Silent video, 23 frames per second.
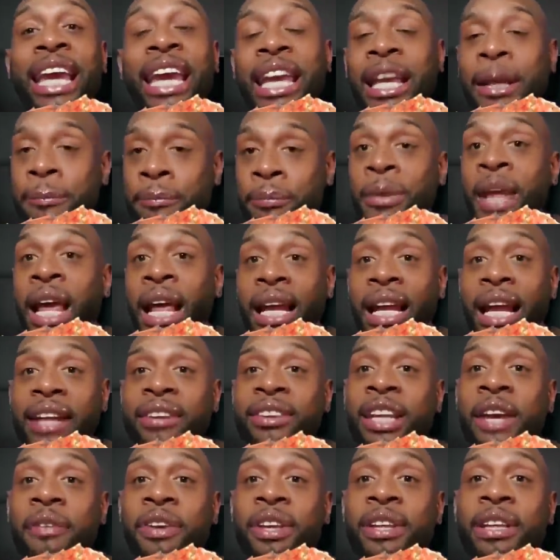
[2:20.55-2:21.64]
to eat.
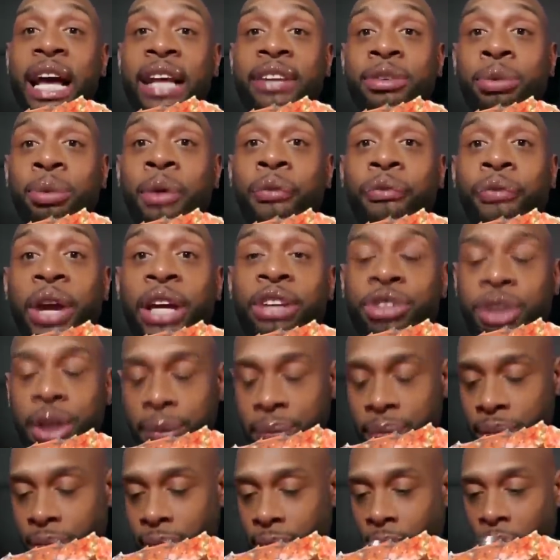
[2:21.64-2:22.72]
Let's see if he's nice and
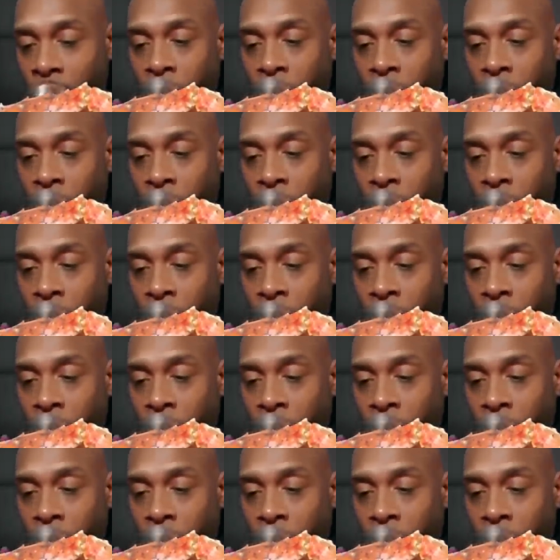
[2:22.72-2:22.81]
refreshing.